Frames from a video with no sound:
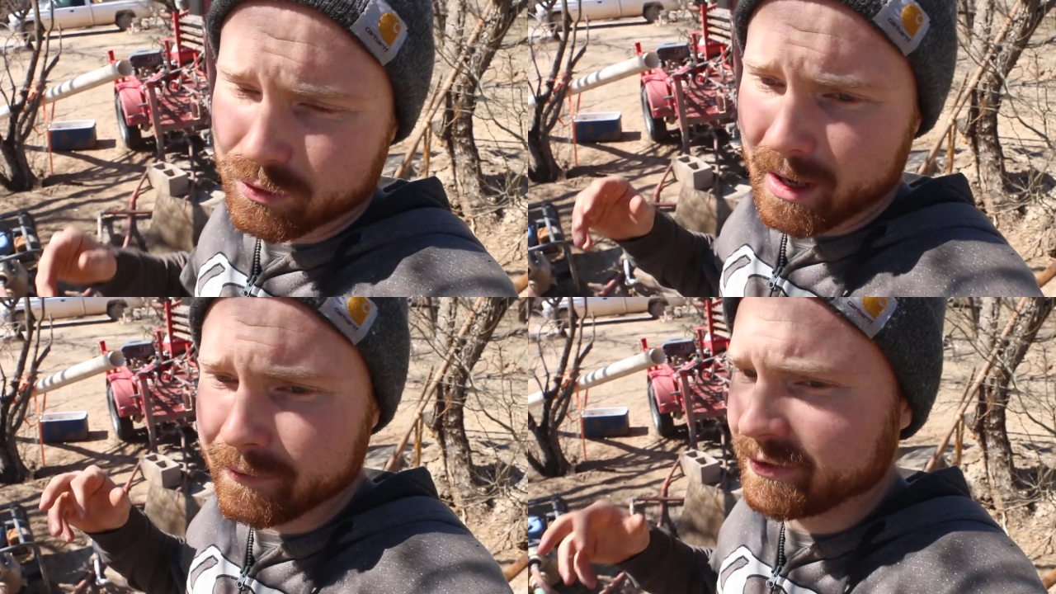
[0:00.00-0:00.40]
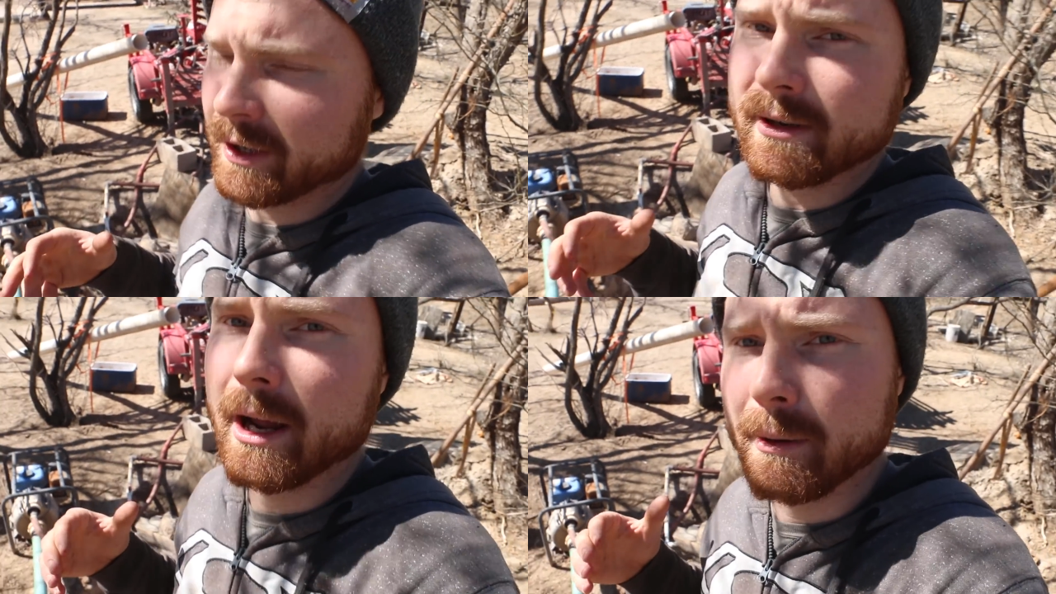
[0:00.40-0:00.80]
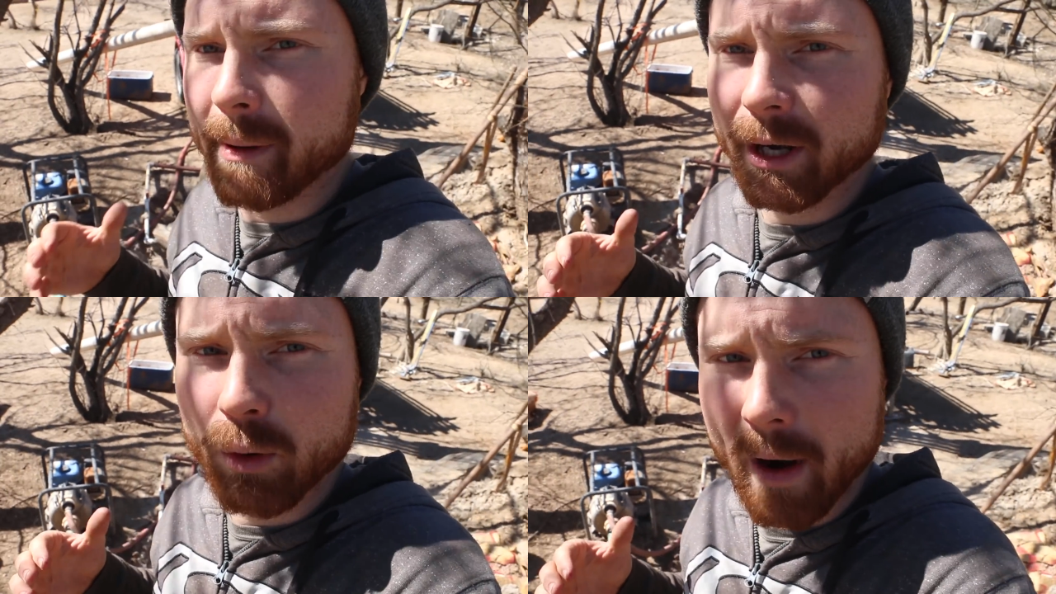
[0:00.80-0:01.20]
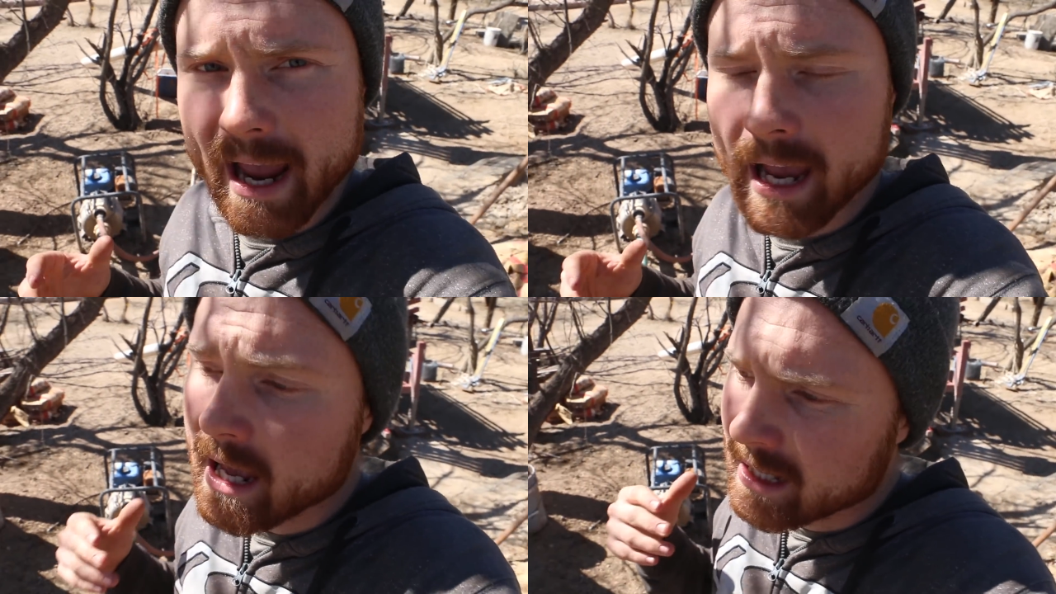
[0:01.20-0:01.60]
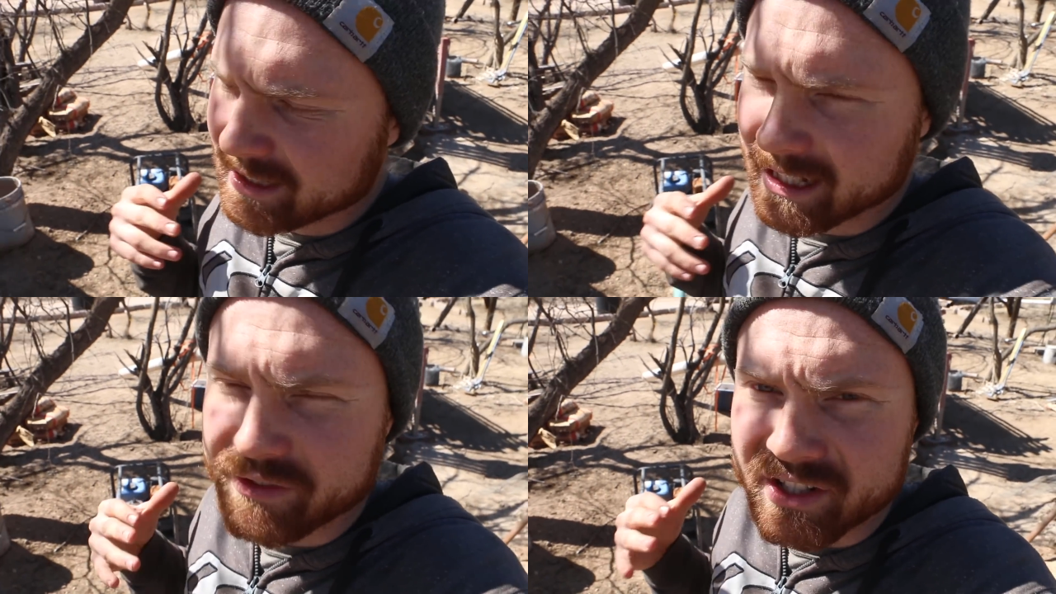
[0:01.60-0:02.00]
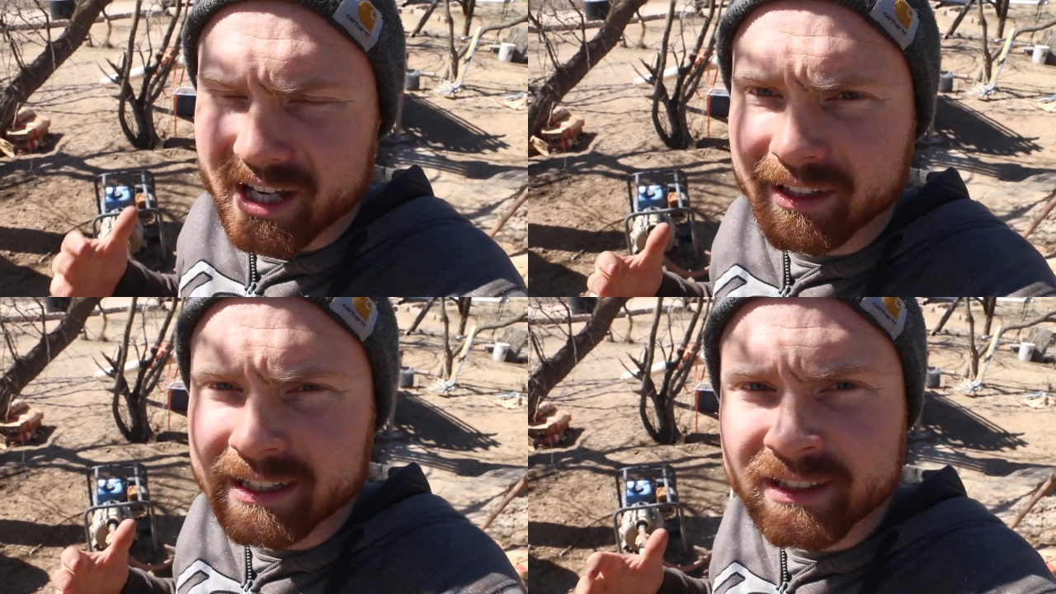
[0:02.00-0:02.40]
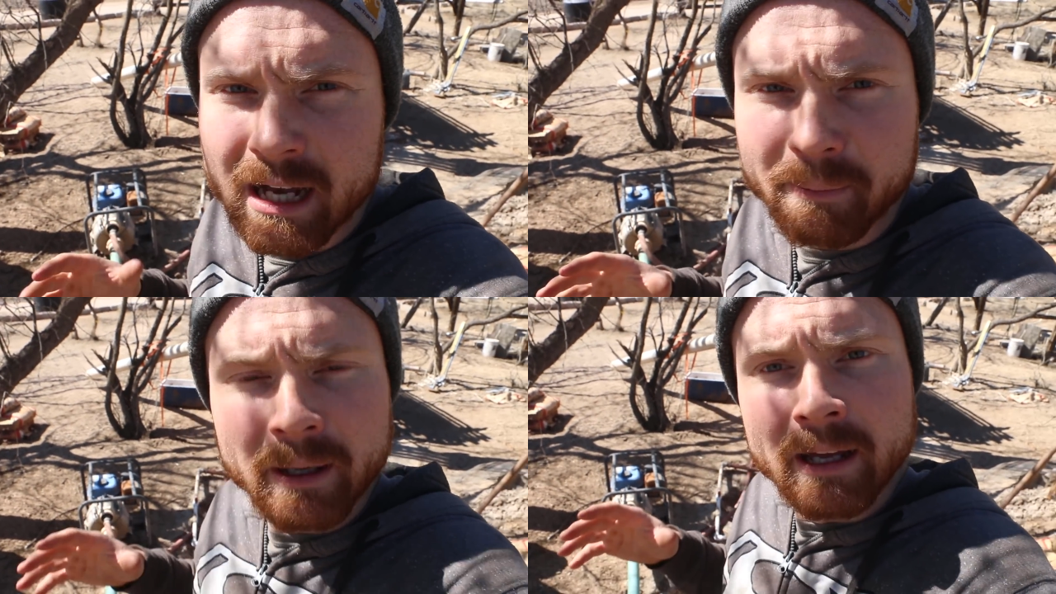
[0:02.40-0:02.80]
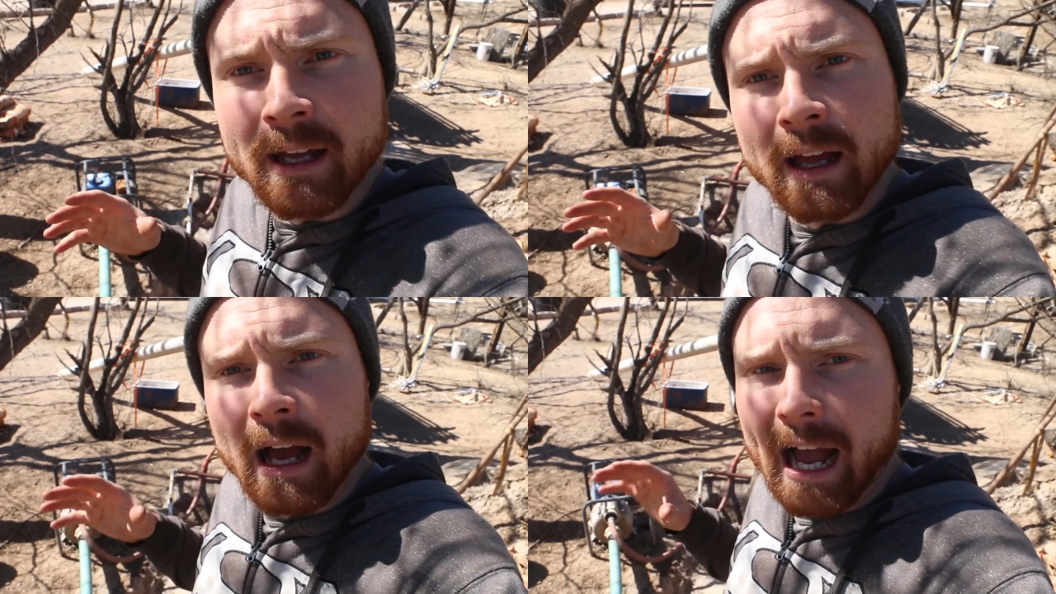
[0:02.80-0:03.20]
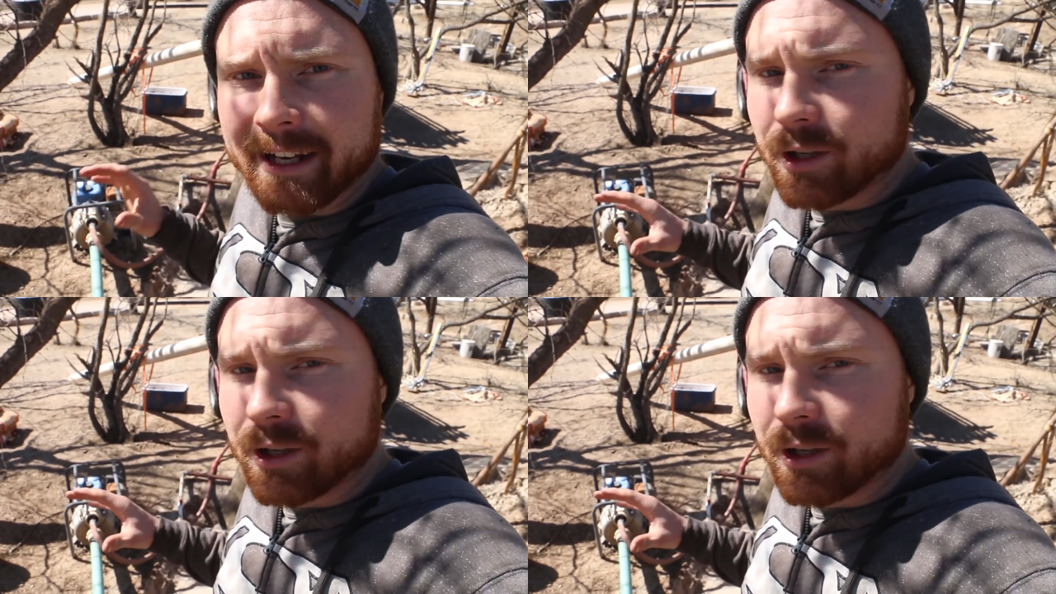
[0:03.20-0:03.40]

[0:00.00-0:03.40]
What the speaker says: try and figure out a better way to get the tillings up. I